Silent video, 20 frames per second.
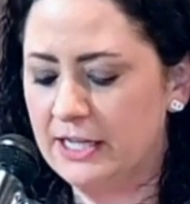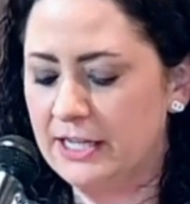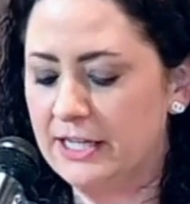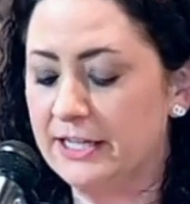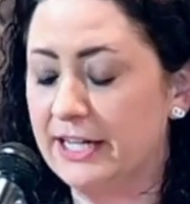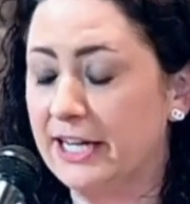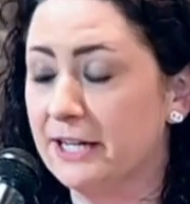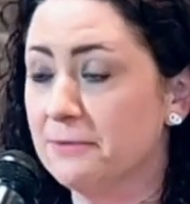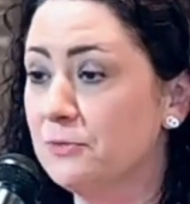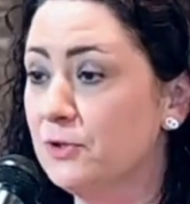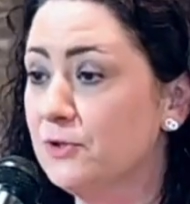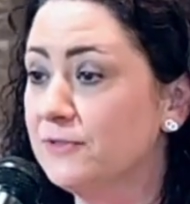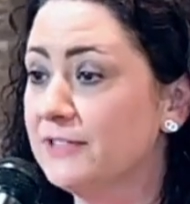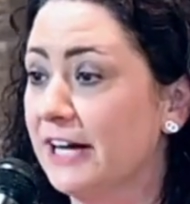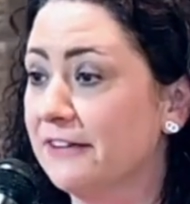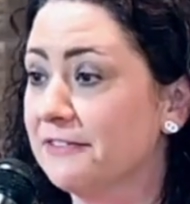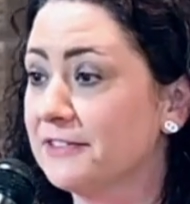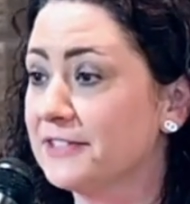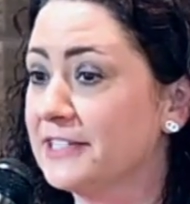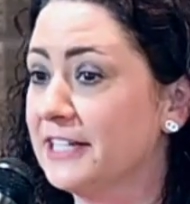They had moved
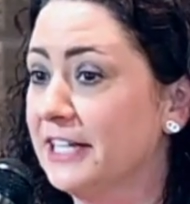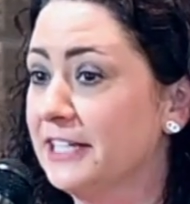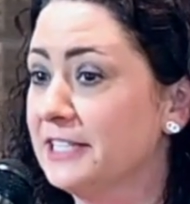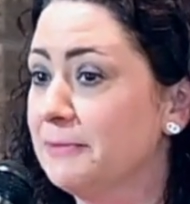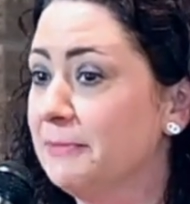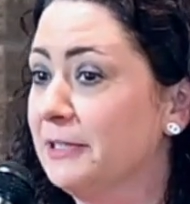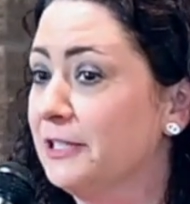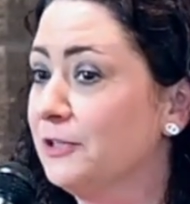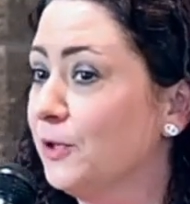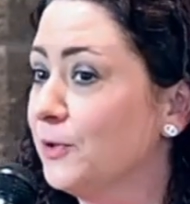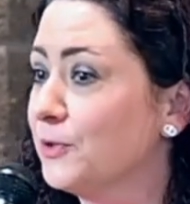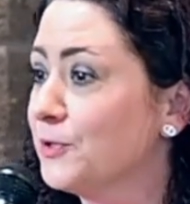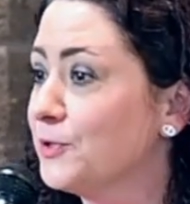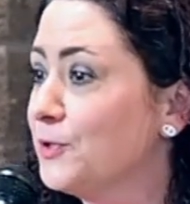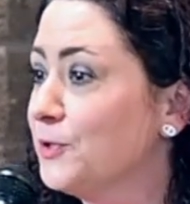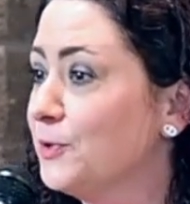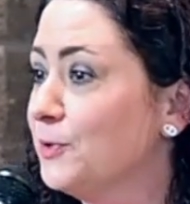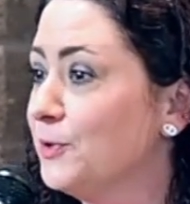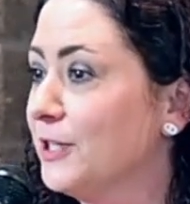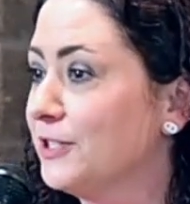out of state to be
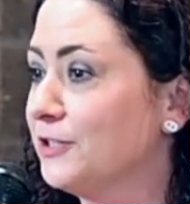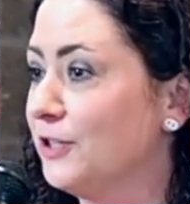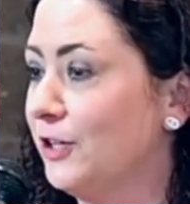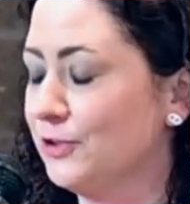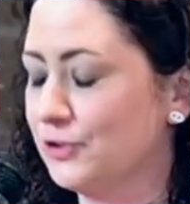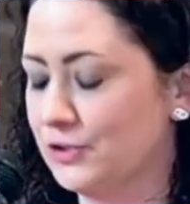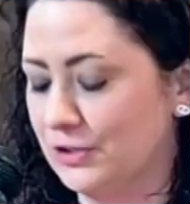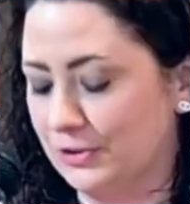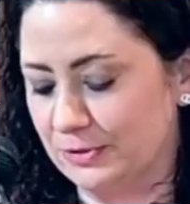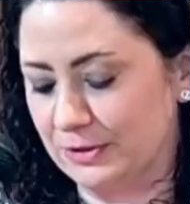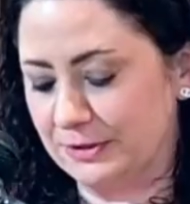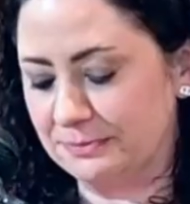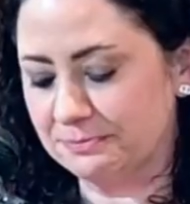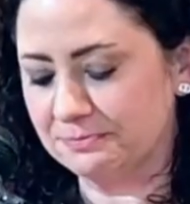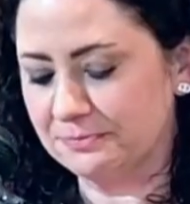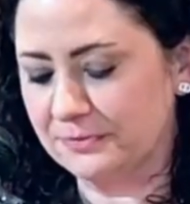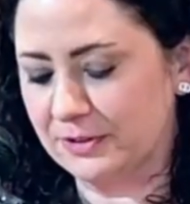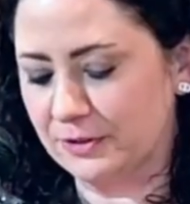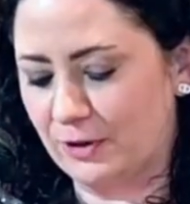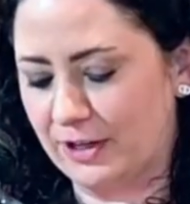close to adult children
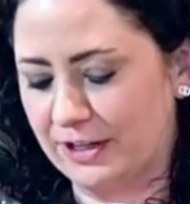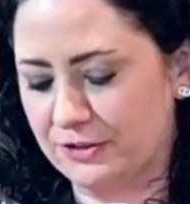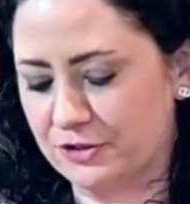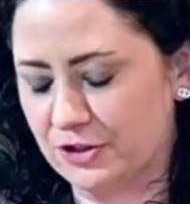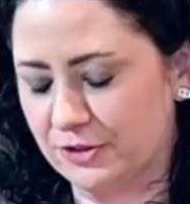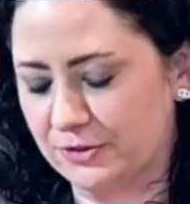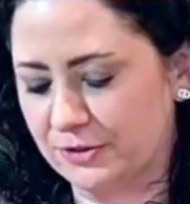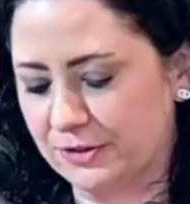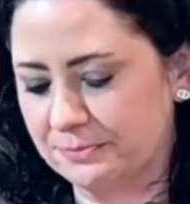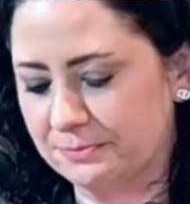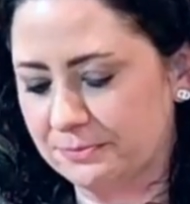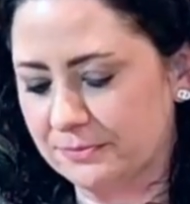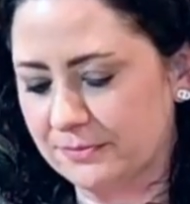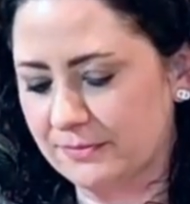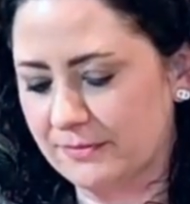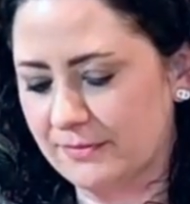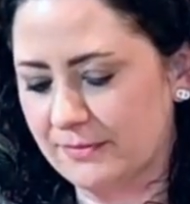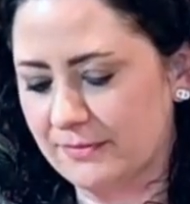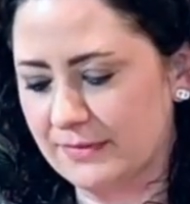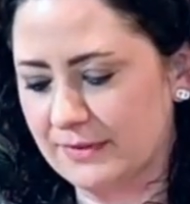and grandchildren,
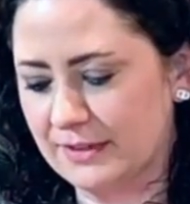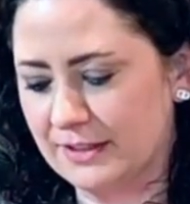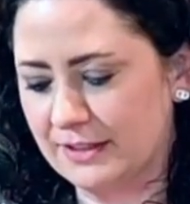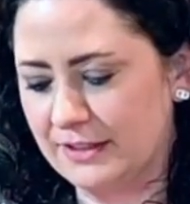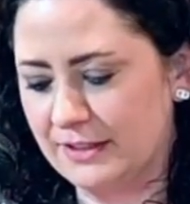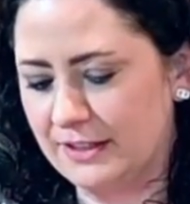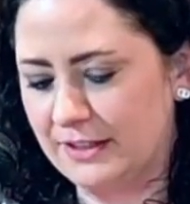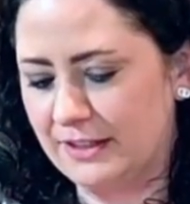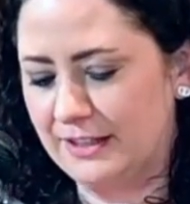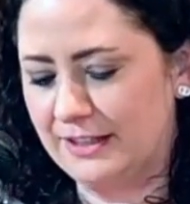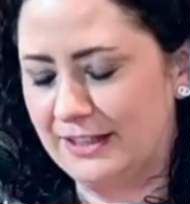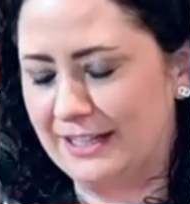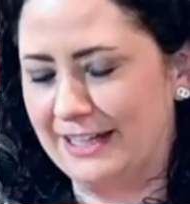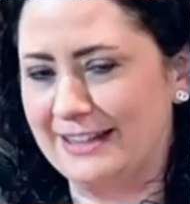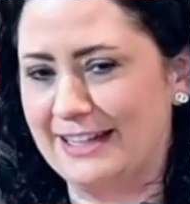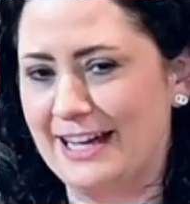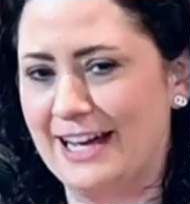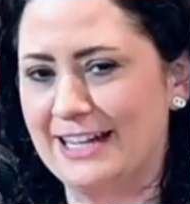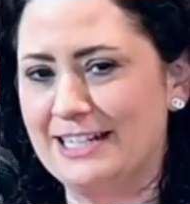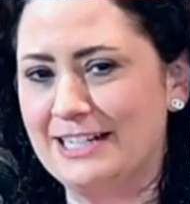
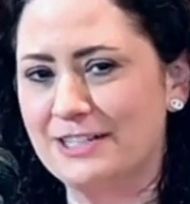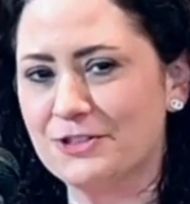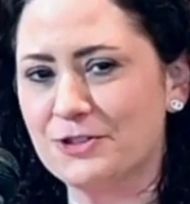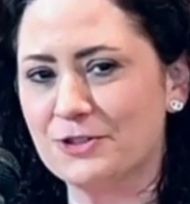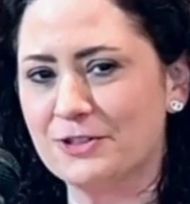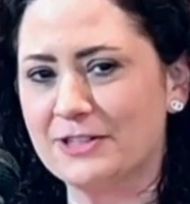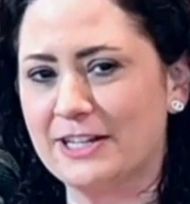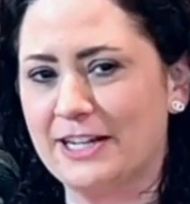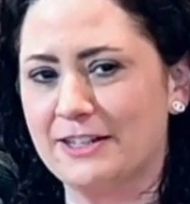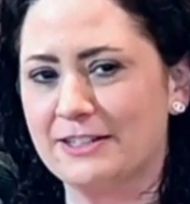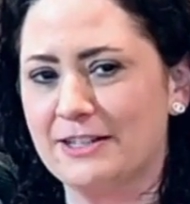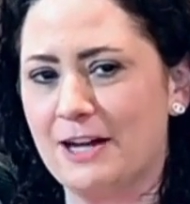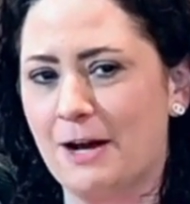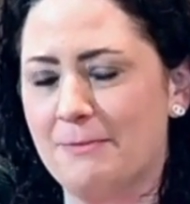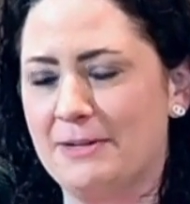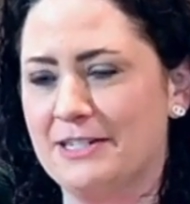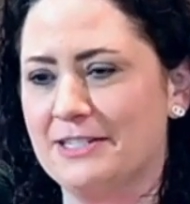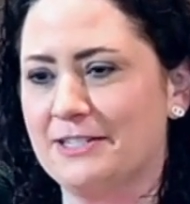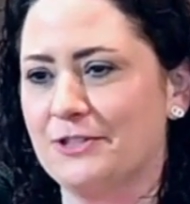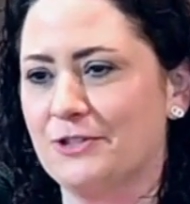and that Easter they had
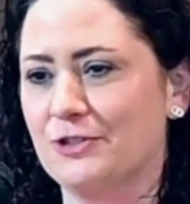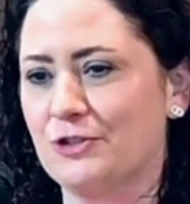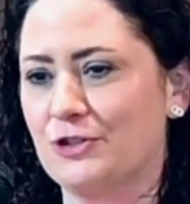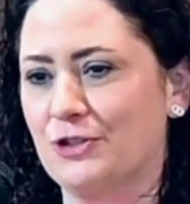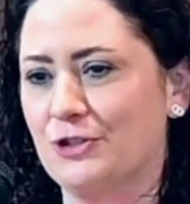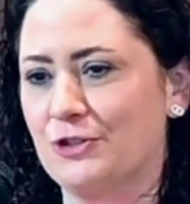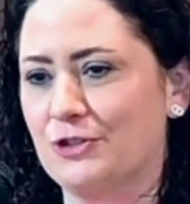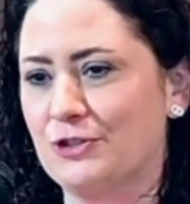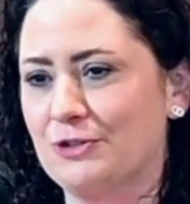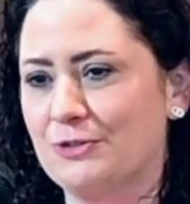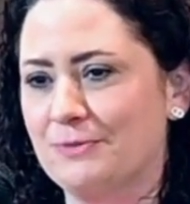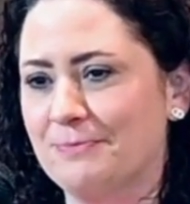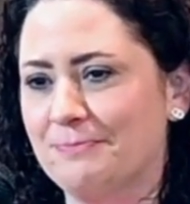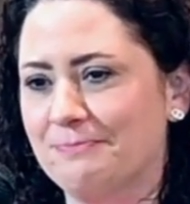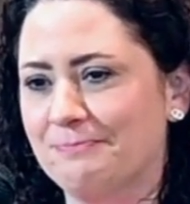come into the church.